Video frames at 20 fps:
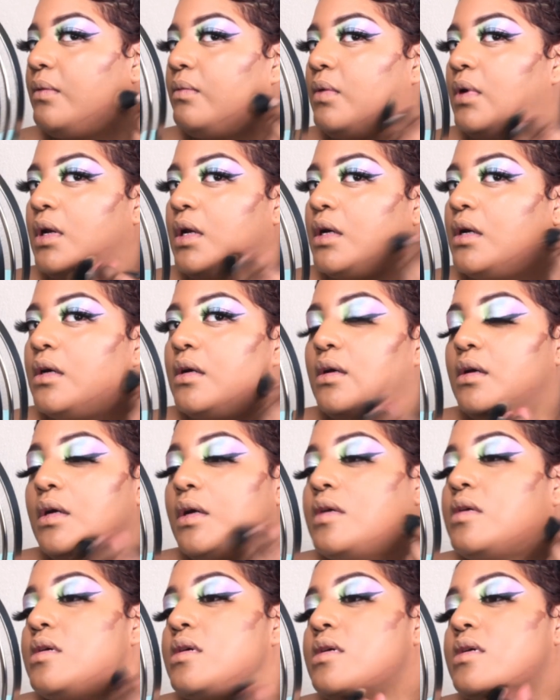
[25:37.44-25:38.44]
want to
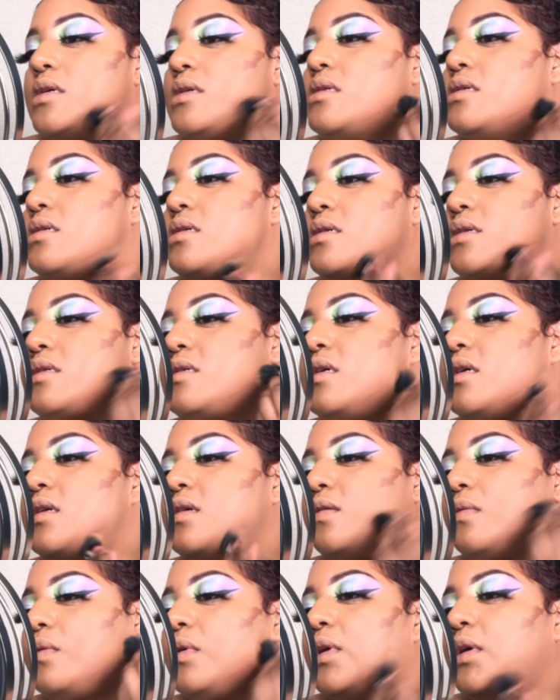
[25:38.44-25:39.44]
kind
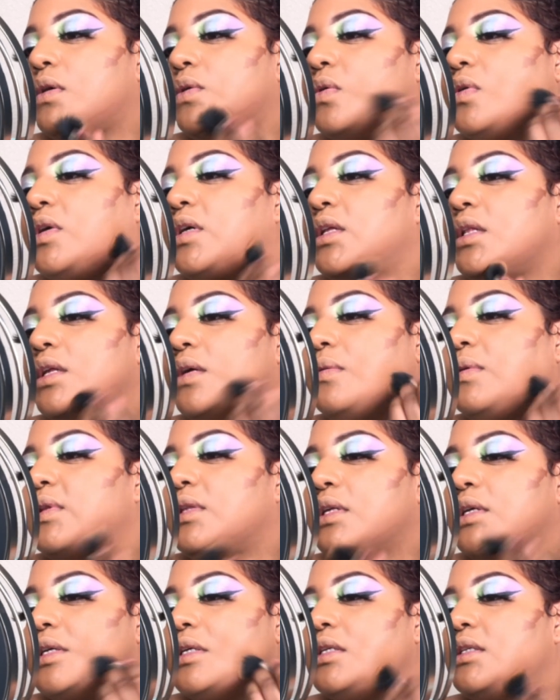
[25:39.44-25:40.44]
of work quickly with
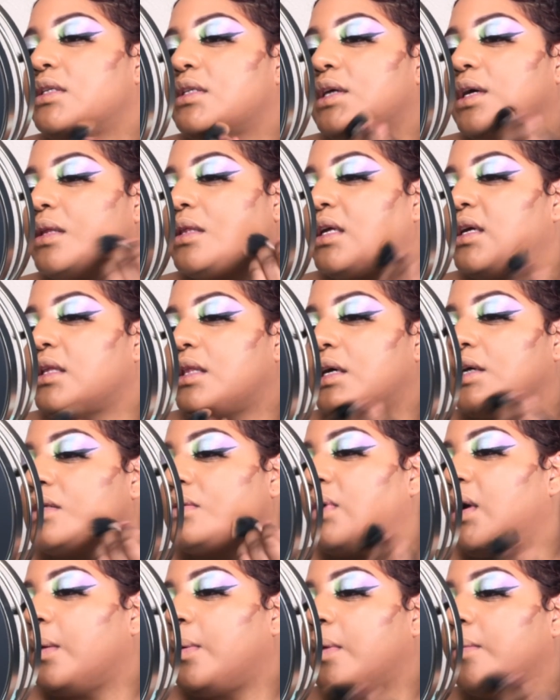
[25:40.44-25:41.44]
these. I think that's
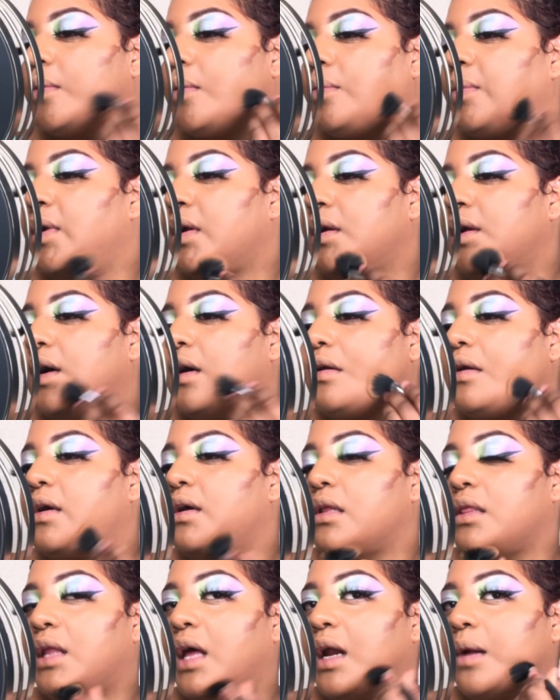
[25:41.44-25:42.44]
why people put it on a
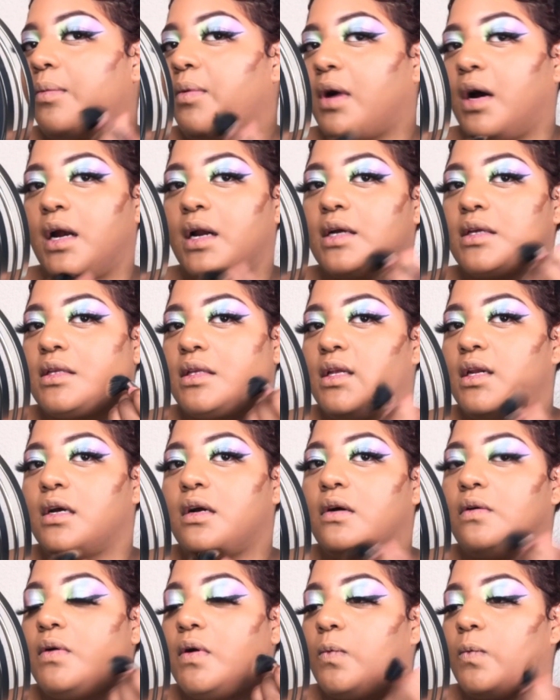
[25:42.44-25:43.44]
lot of products and then
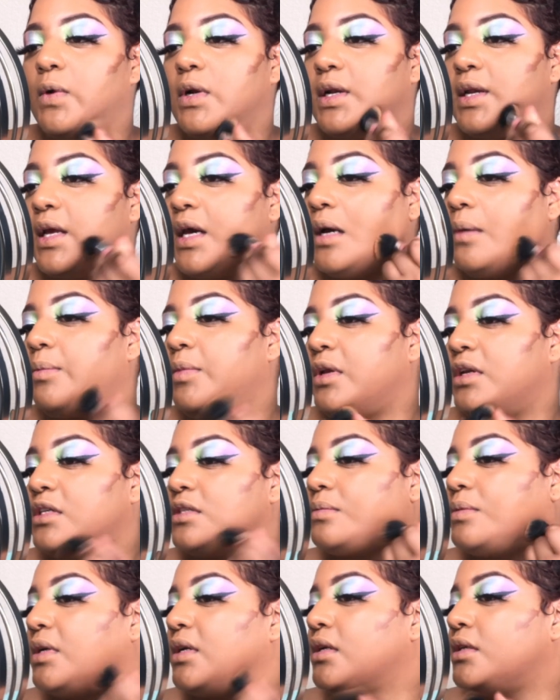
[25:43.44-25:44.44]
go in with a damp beauty
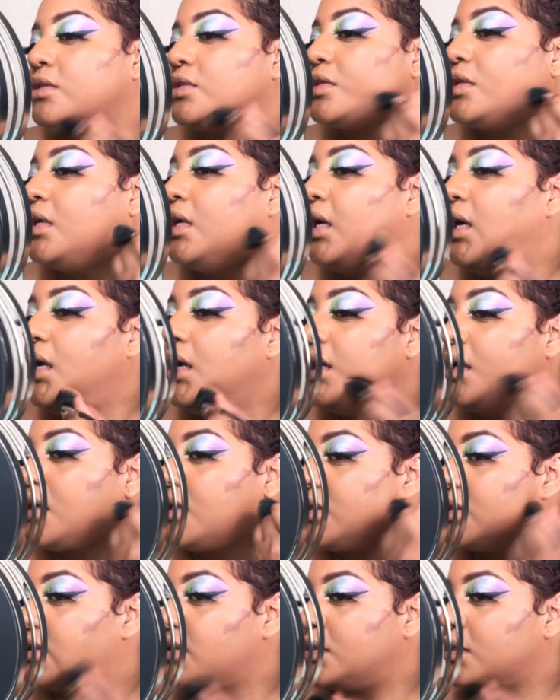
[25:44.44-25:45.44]
sponge,
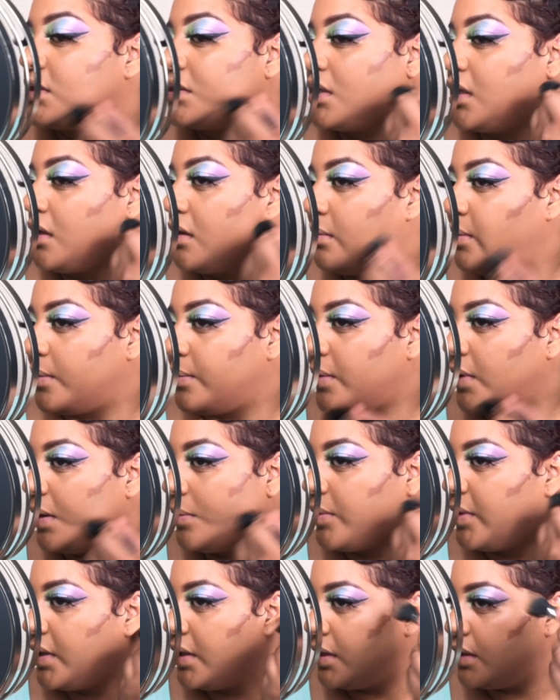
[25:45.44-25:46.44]
because it's just a little bit
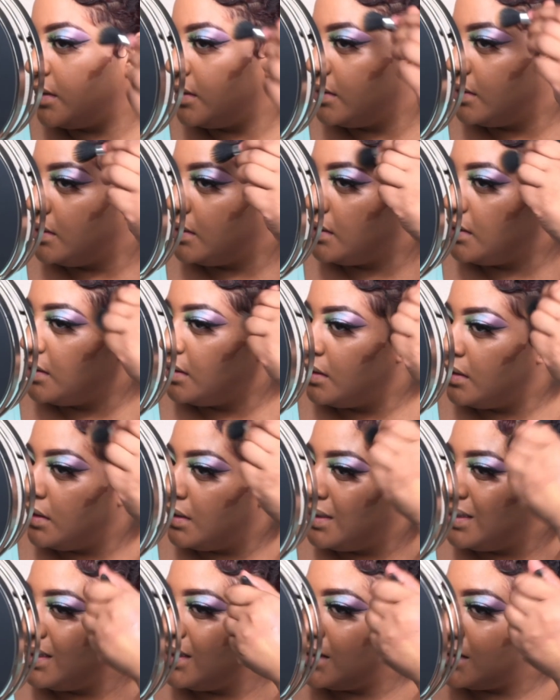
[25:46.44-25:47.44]
probably
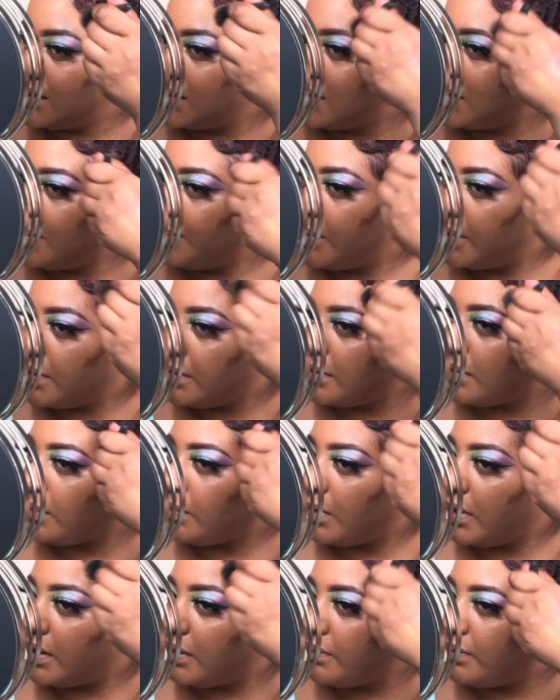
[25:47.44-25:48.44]
simpler to
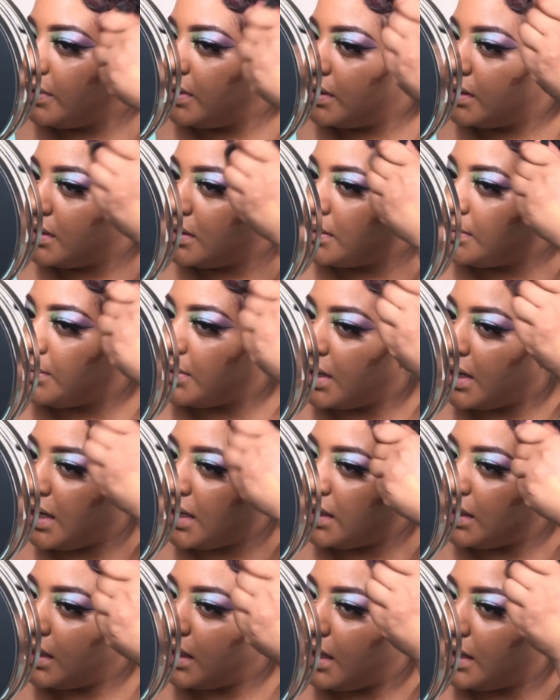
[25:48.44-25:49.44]
work with. But I
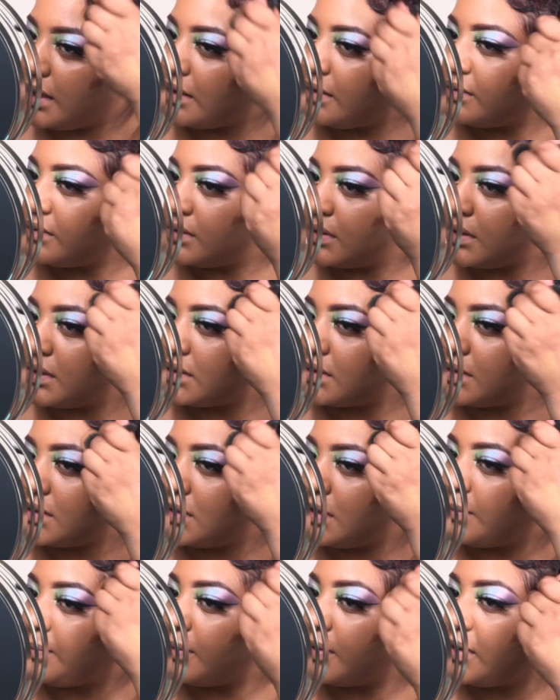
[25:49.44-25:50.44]
like using the
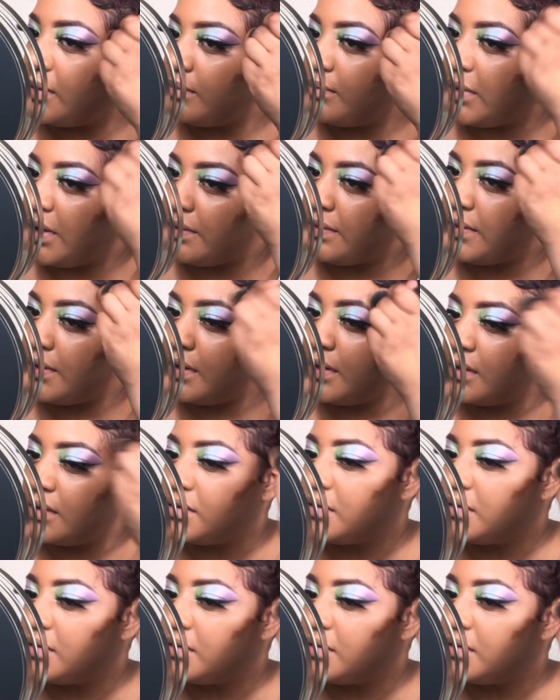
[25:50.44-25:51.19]
stippling method,